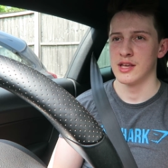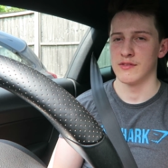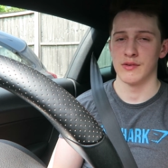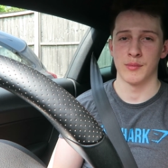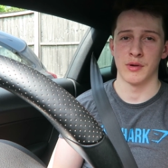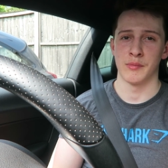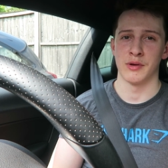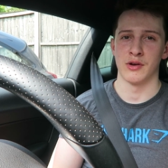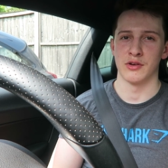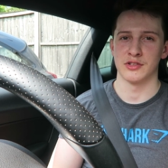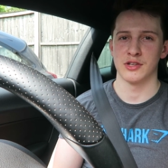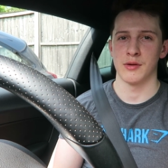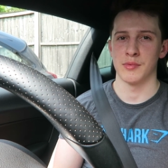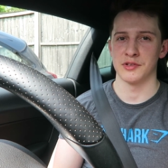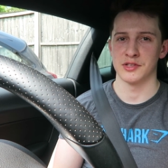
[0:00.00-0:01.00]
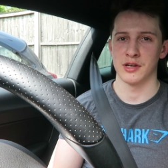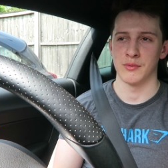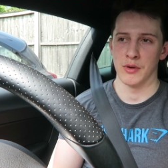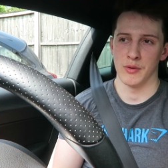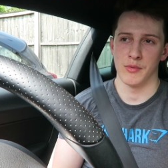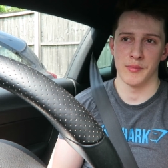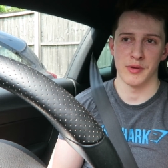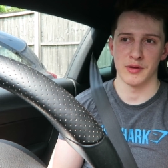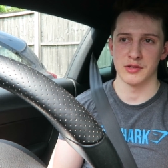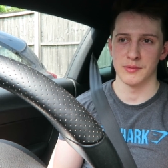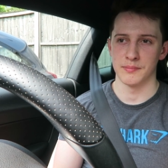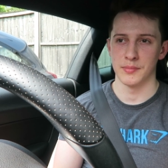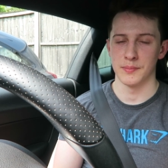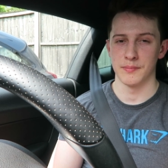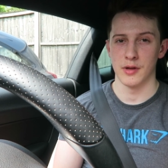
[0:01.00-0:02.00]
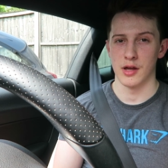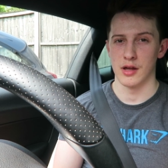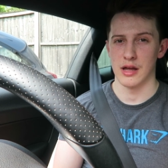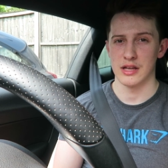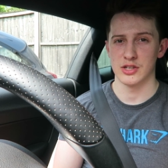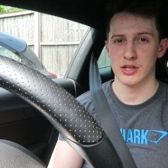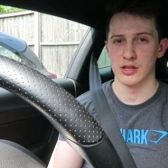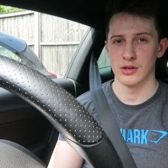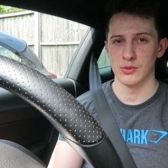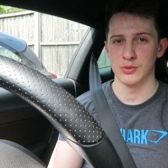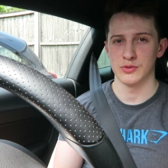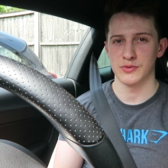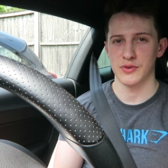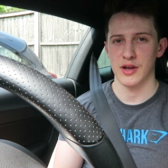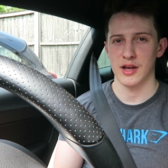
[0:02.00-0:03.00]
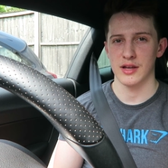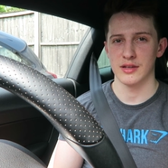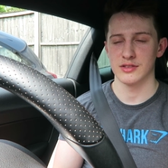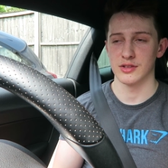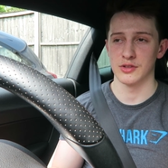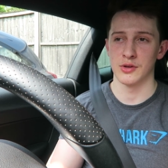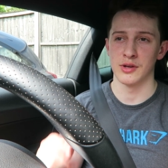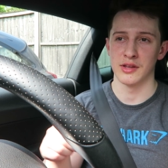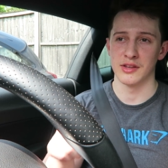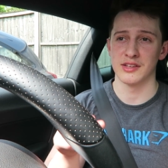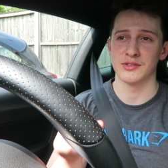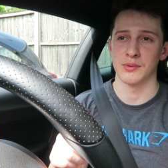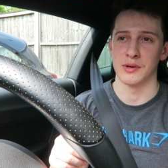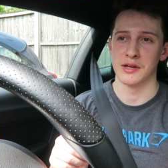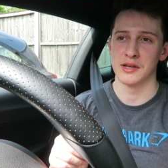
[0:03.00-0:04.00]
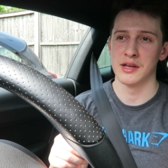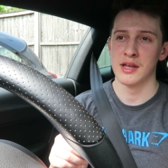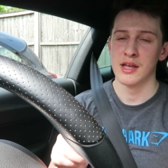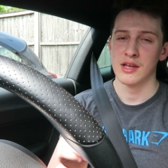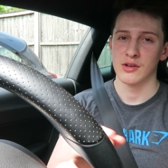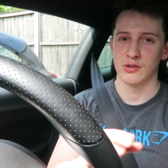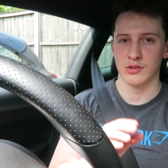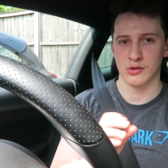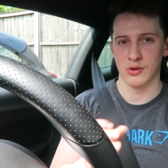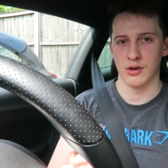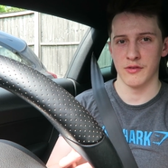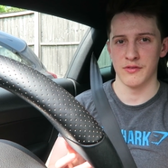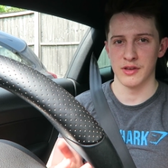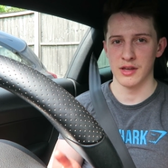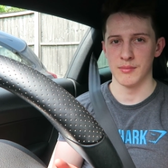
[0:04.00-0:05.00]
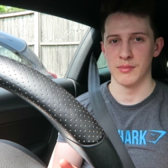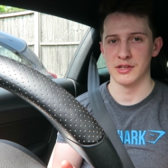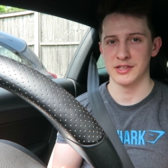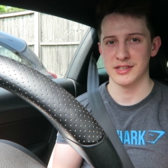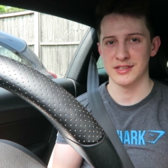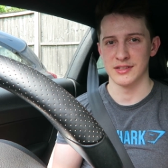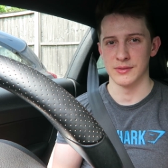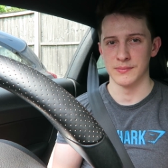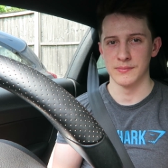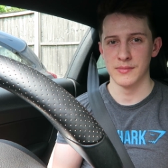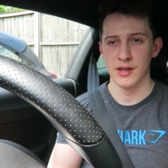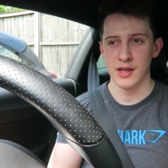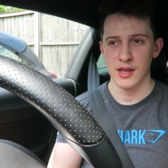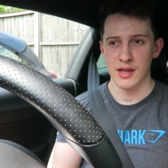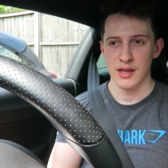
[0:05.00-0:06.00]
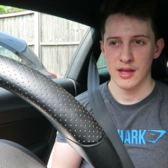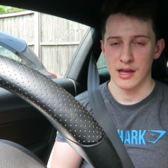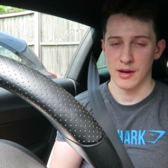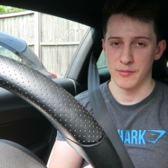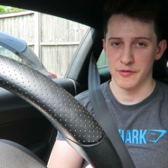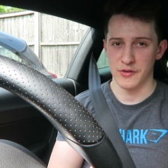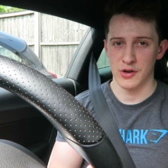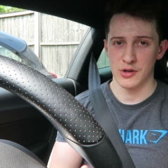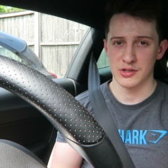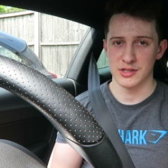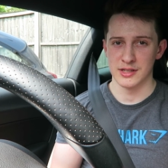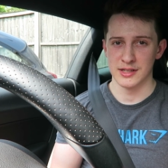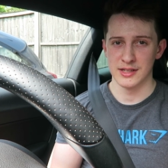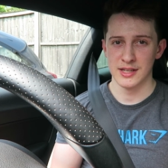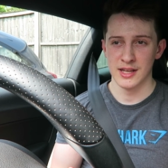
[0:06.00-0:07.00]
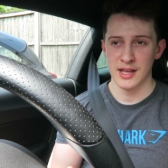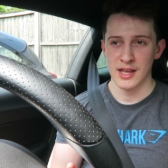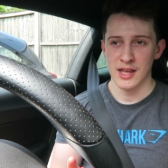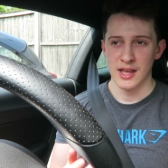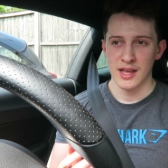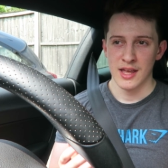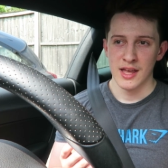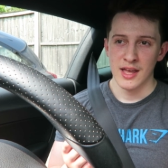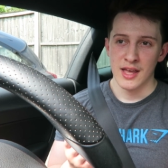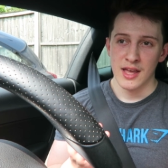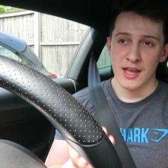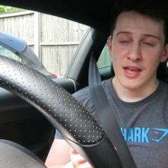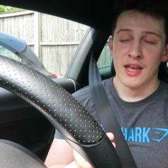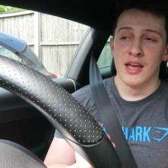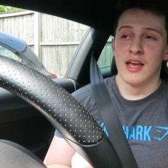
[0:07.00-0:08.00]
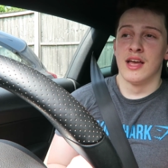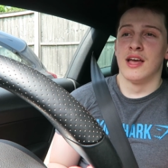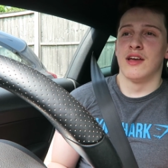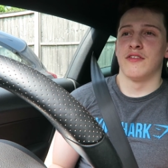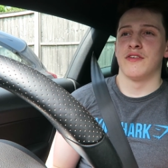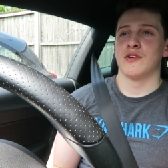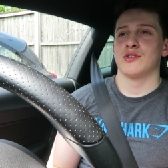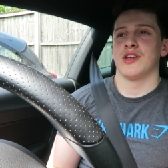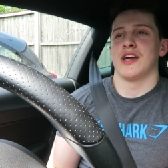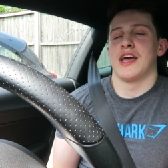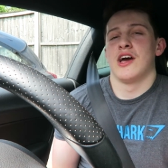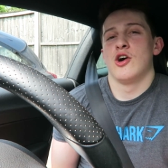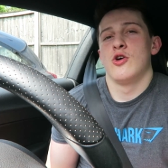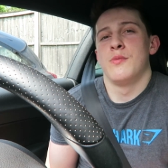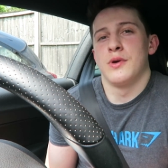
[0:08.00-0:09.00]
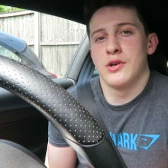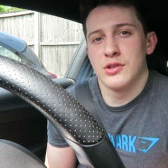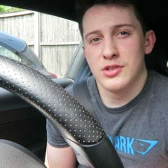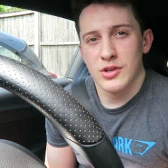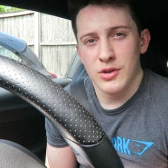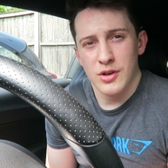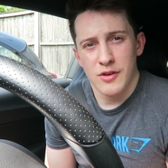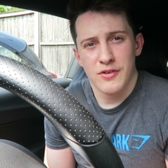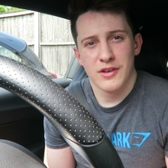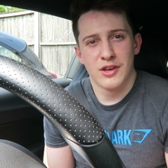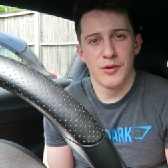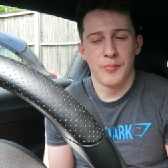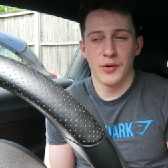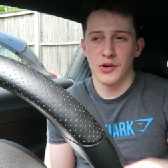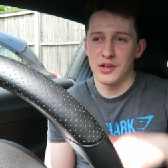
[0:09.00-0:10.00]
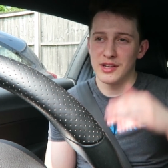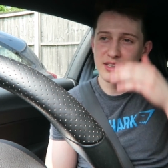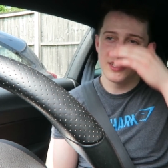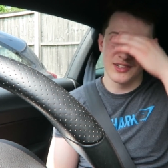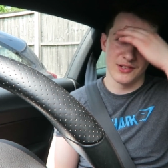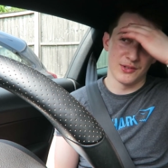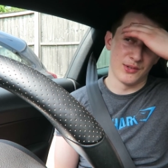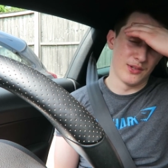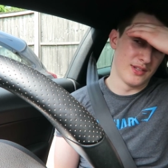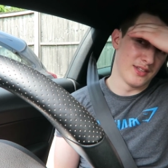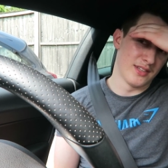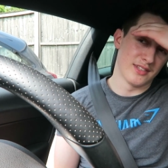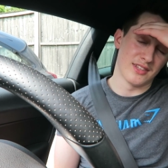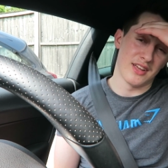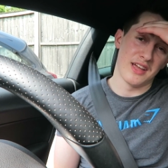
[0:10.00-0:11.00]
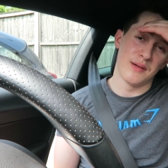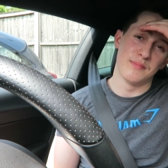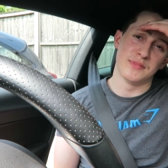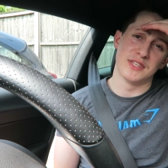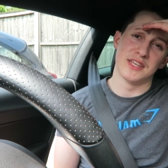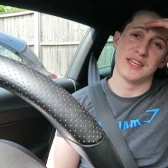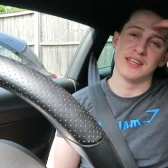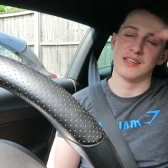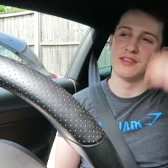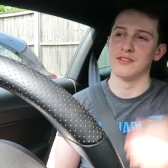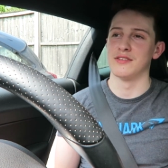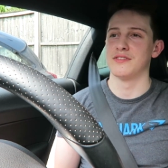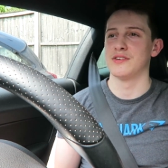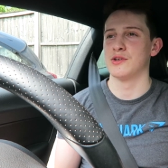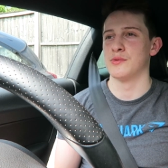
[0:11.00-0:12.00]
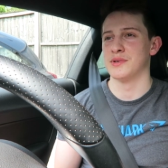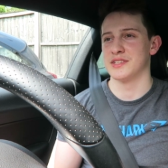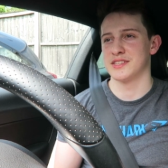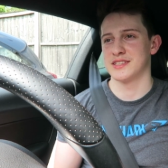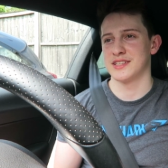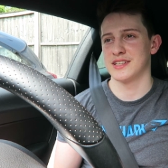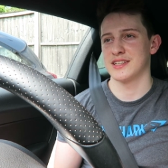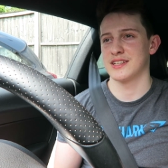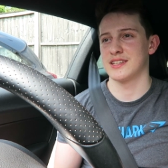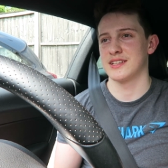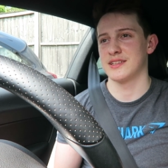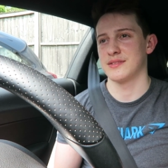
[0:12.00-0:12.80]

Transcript: if I'm going to be on a surplus anyway, I won't be able to actually lose fat. So doing it this way, because I've got nothing in my system and I'm fasted, it feels like hell, because you've got nothing in your body, so it's like empty and you feel a bit sick